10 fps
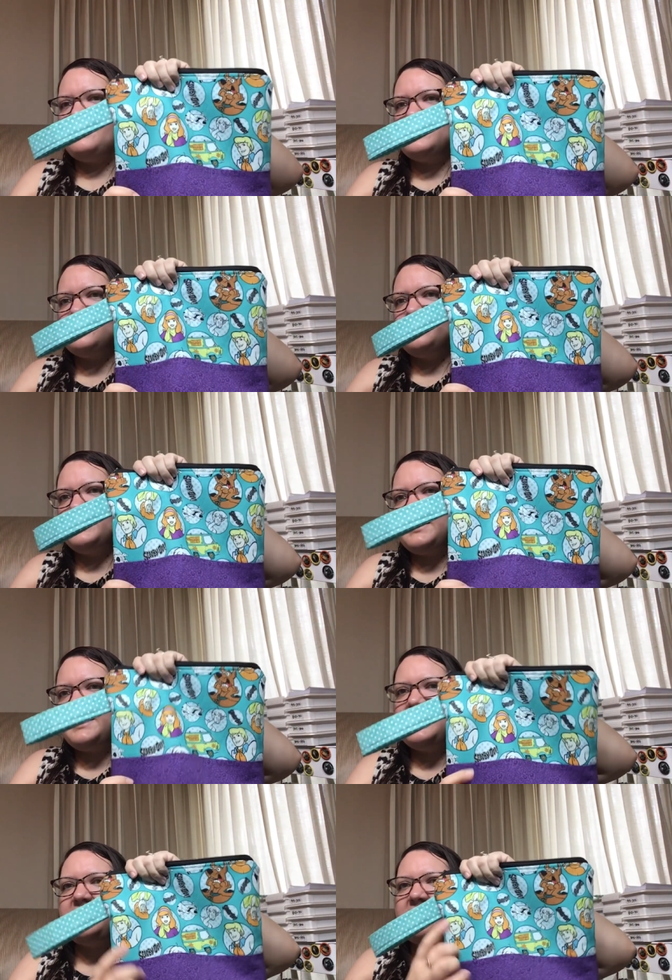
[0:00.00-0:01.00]
a
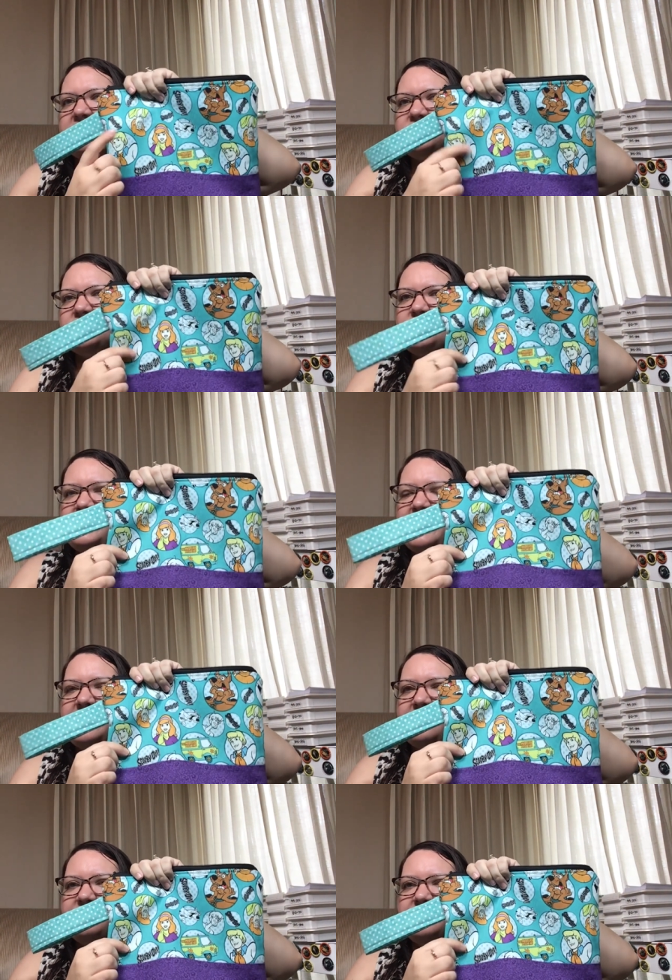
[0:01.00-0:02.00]
duplicate. I do
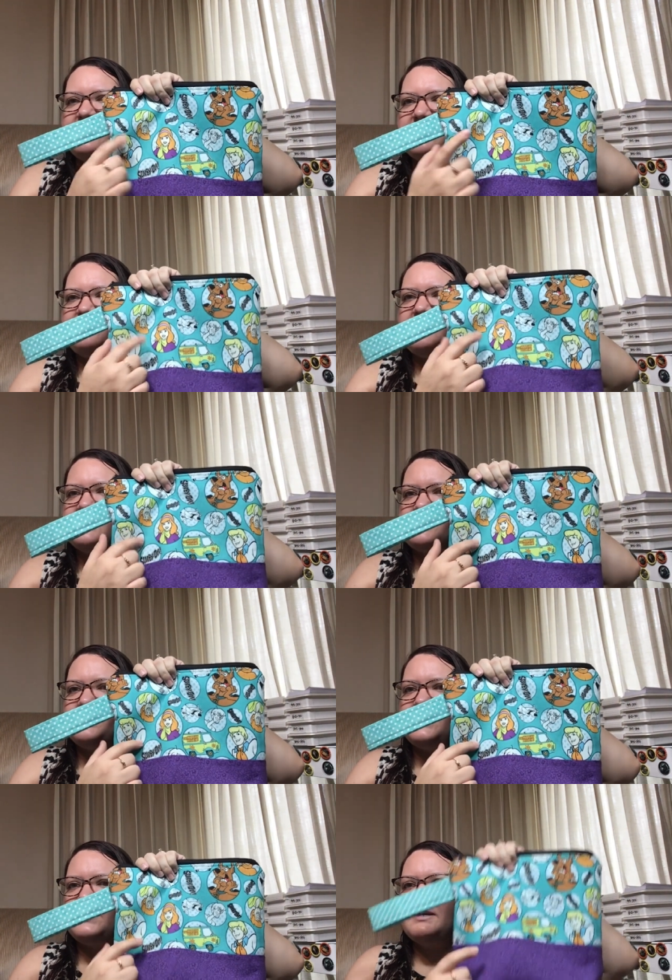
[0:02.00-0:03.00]
have enough of this
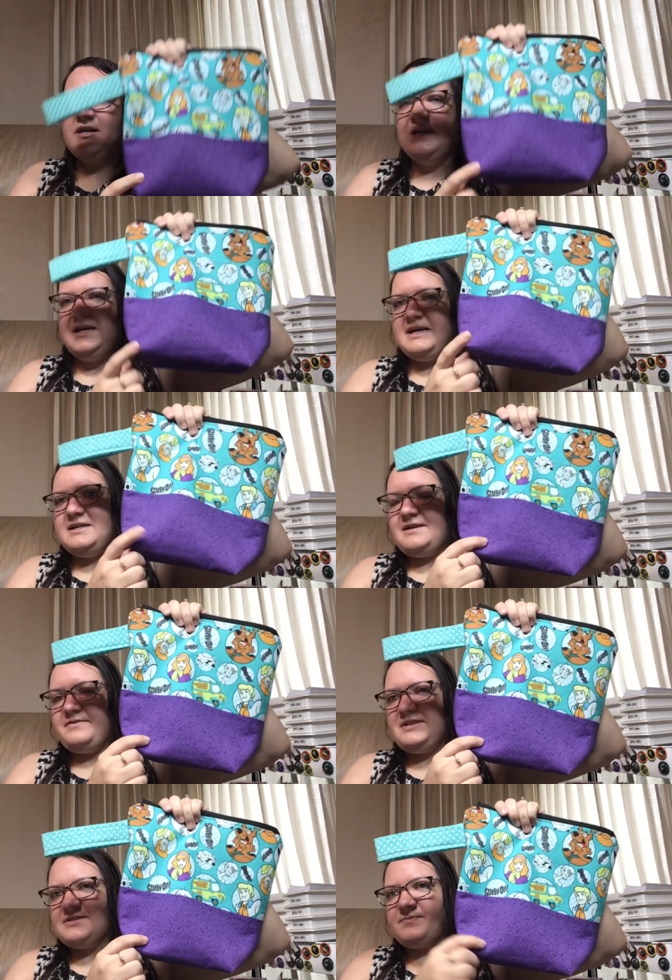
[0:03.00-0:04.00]
one and enough
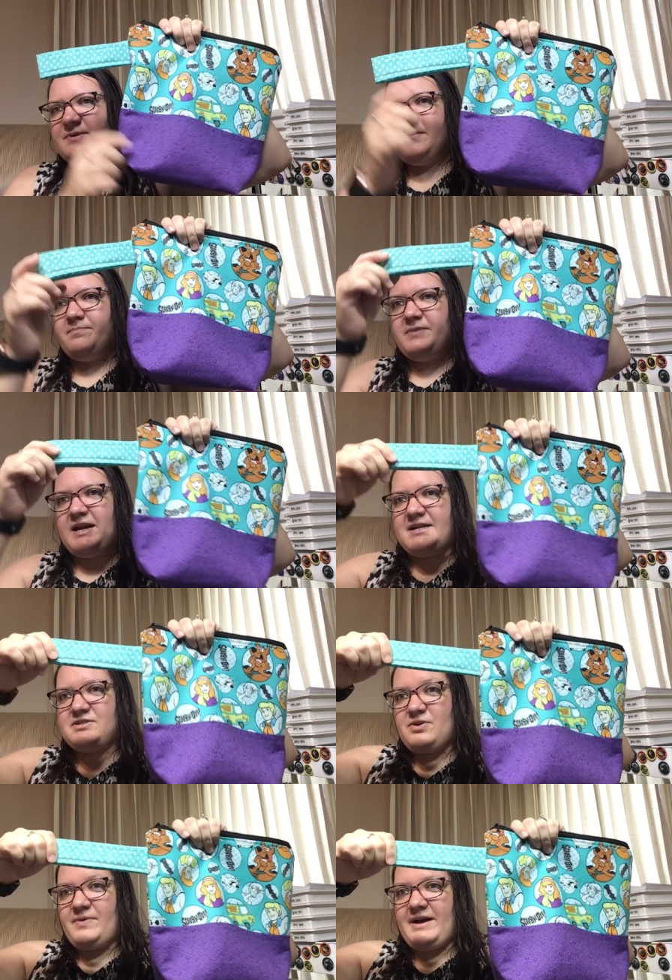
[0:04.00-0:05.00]
of this one, but I
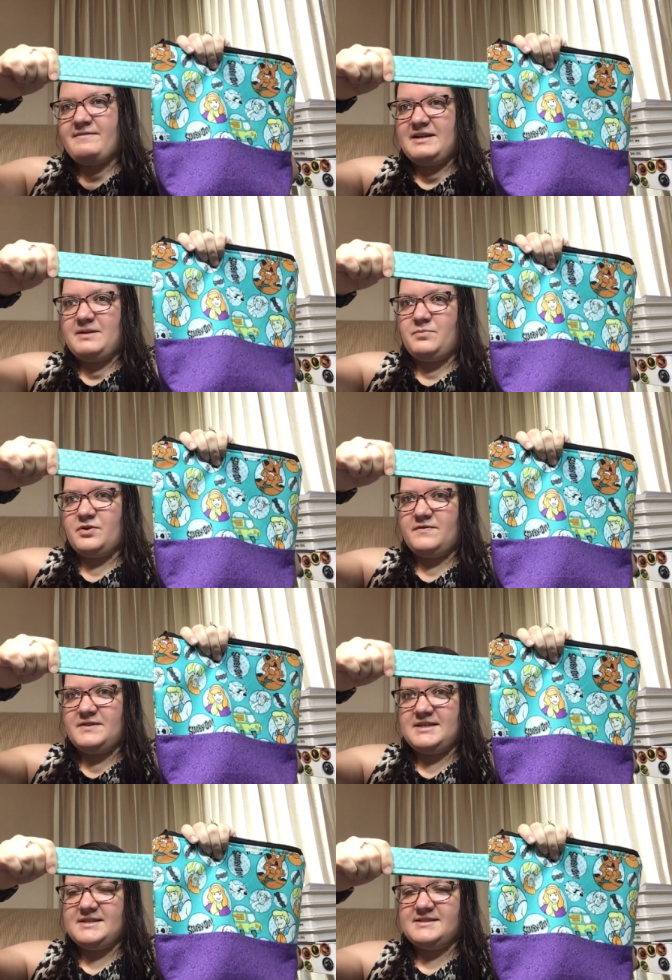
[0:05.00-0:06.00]
don't have any more of
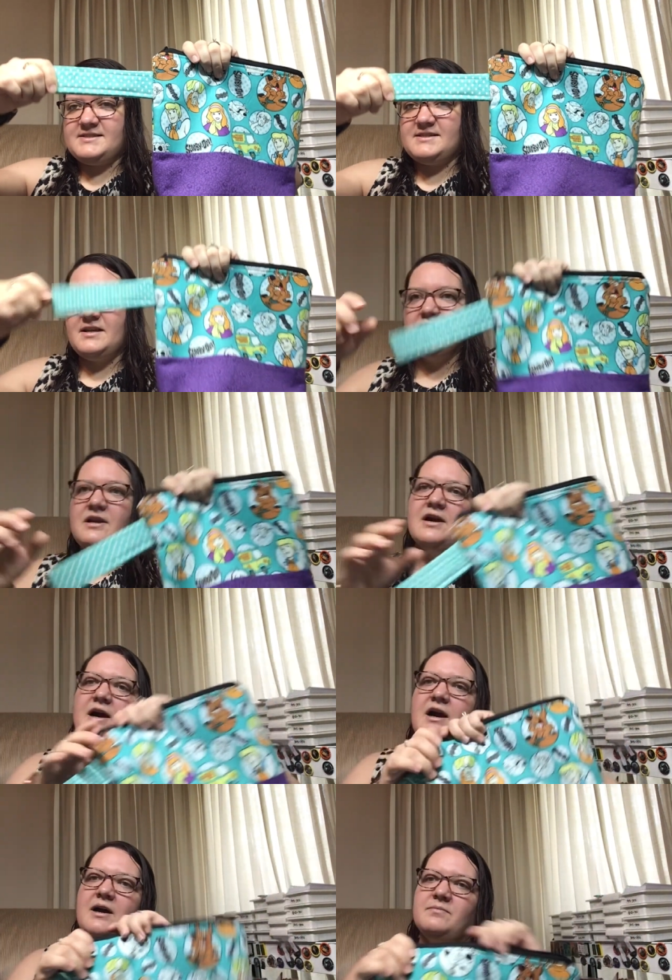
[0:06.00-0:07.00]
this.
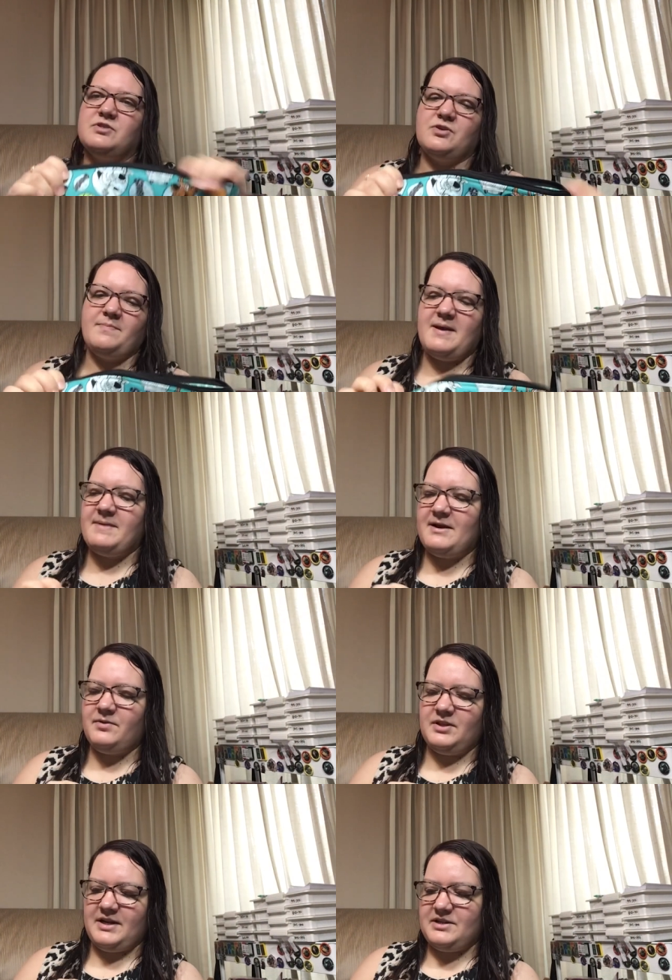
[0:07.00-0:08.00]
Um, so maybe I will
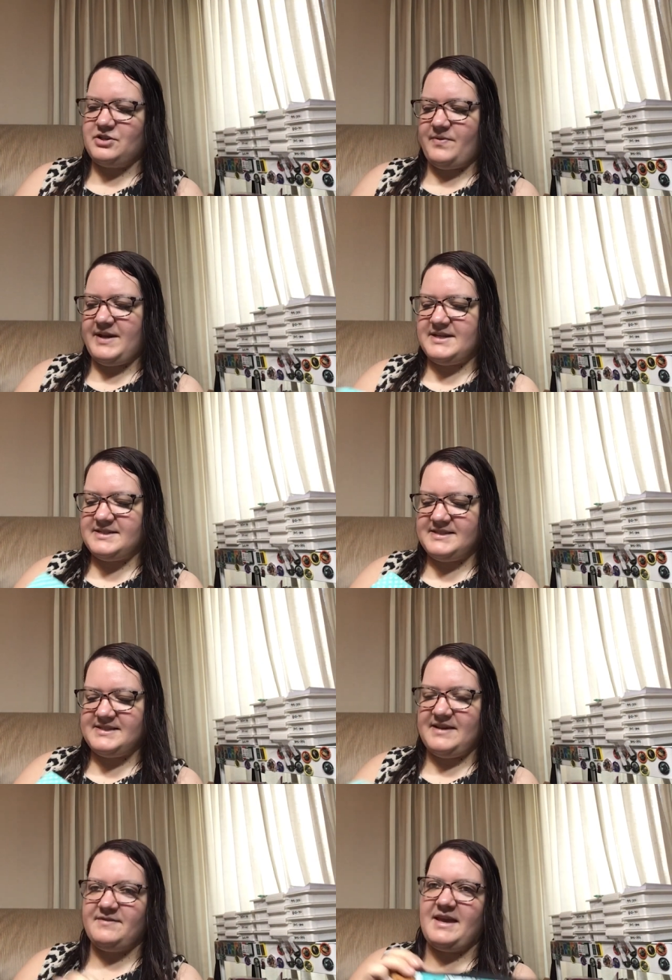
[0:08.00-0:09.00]
look at Joann's and
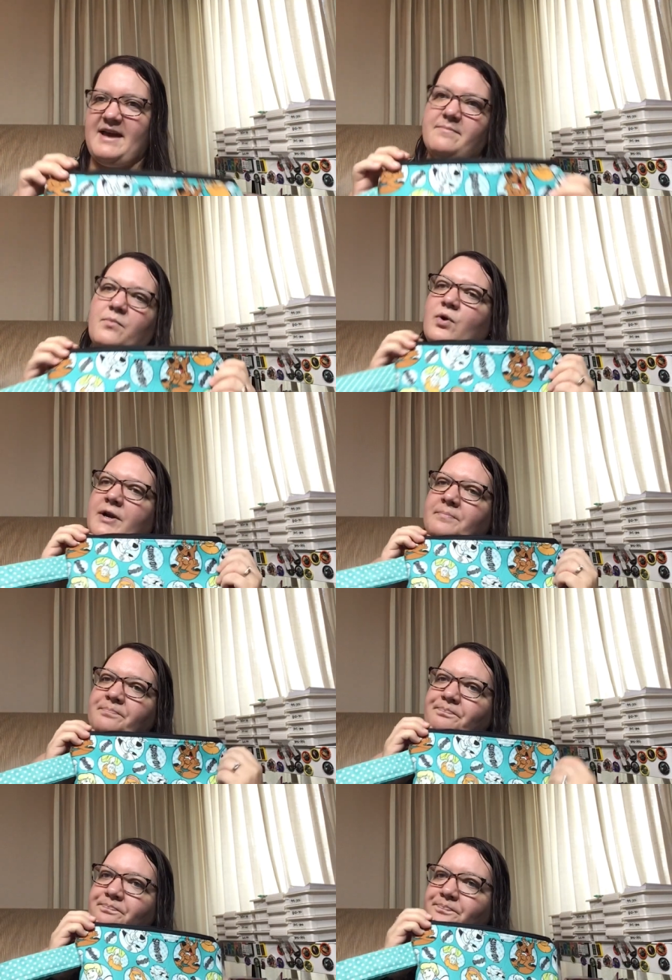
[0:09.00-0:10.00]
see if they have more
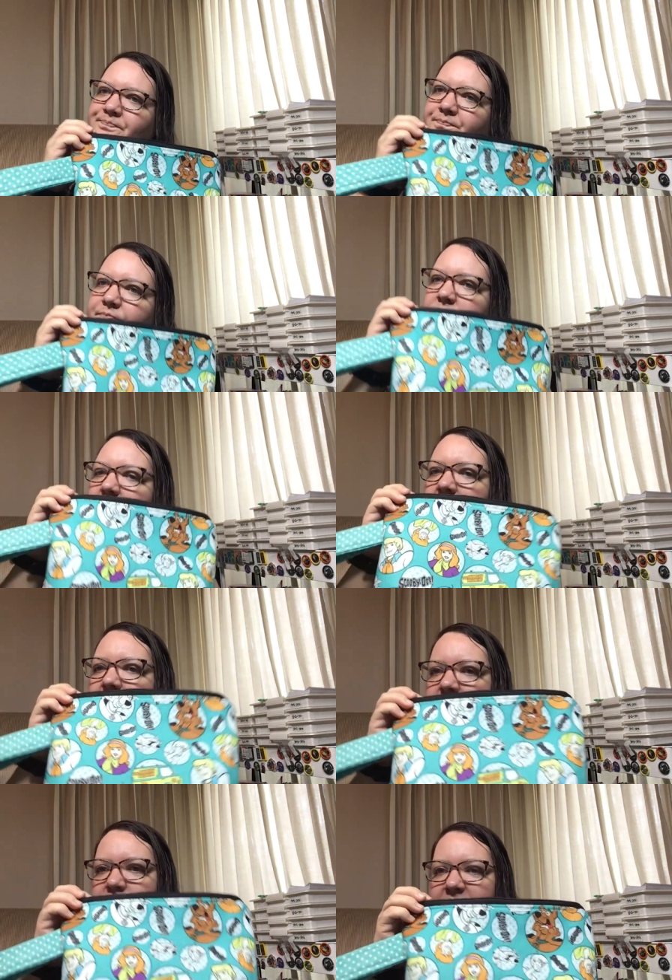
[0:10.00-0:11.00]

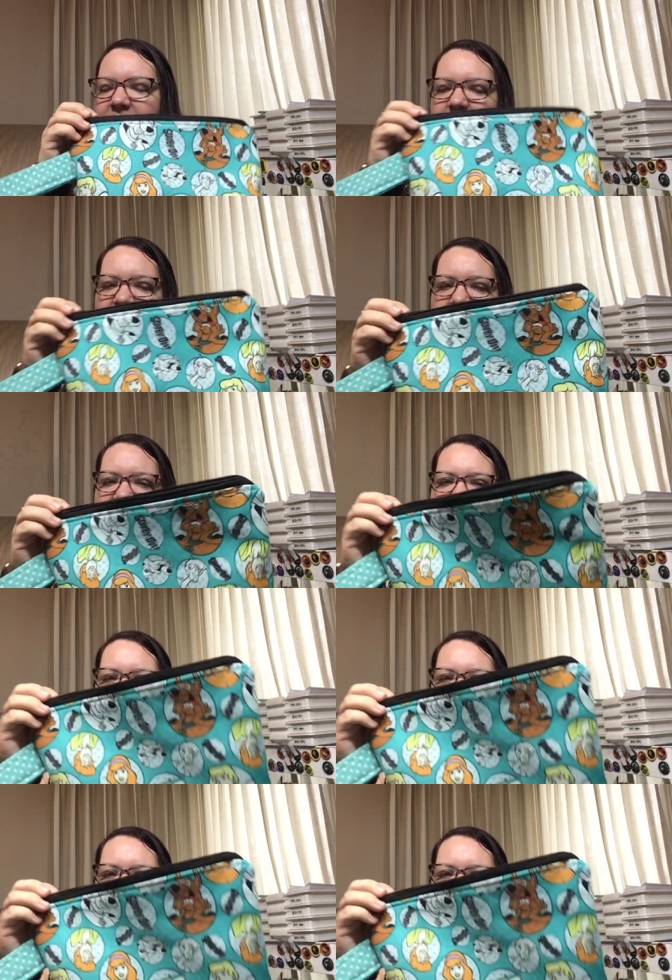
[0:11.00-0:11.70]
so I can make myself